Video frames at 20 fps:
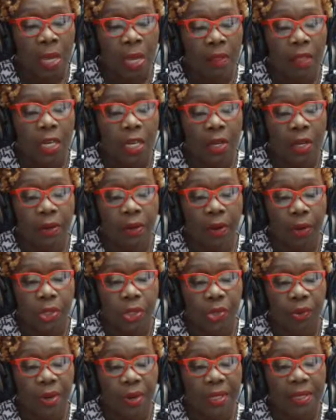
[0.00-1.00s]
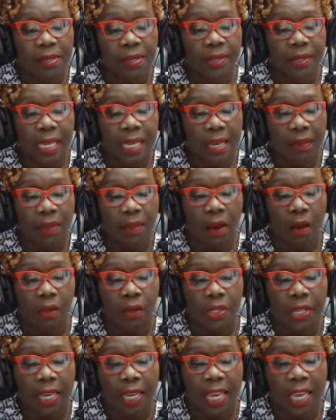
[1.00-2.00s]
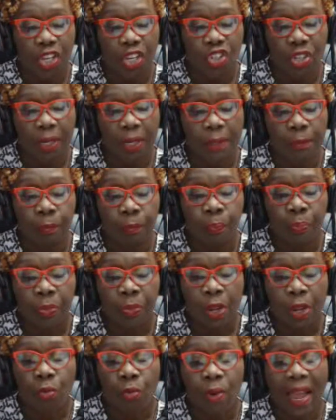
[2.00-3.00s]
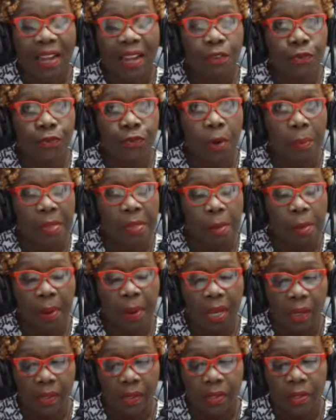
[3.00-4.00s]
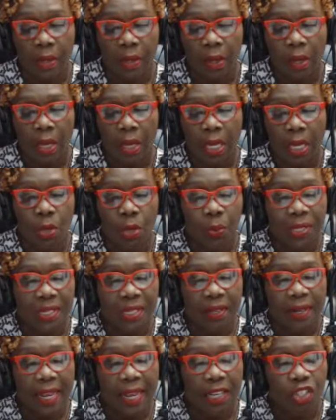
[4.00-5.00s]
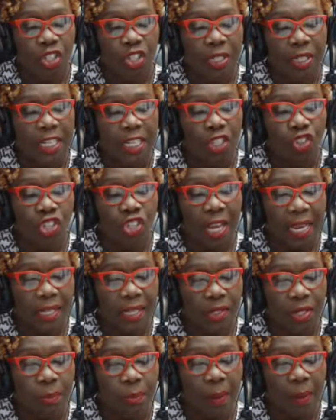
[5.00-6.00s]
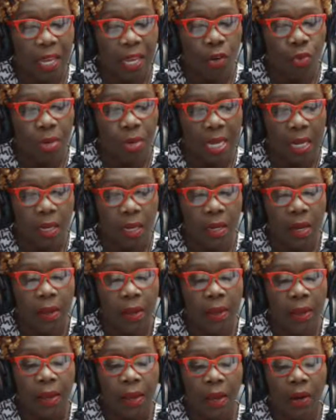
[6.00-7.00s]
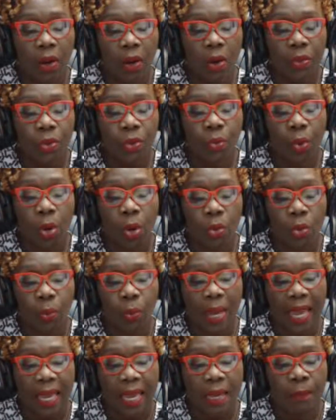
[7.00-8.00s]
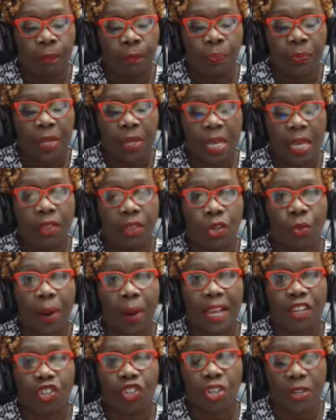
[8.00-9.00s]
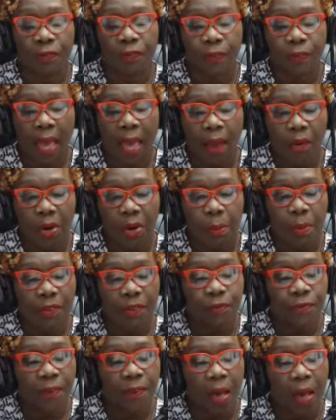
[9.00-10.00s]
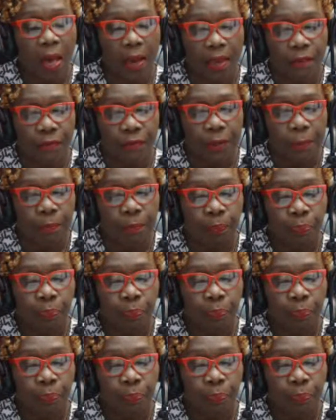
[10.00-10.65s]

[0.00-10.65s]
The conductor, on seeing the altercation, ran from the bus. He was allegedly chased by Green along the roadway in the direction of Carib 5.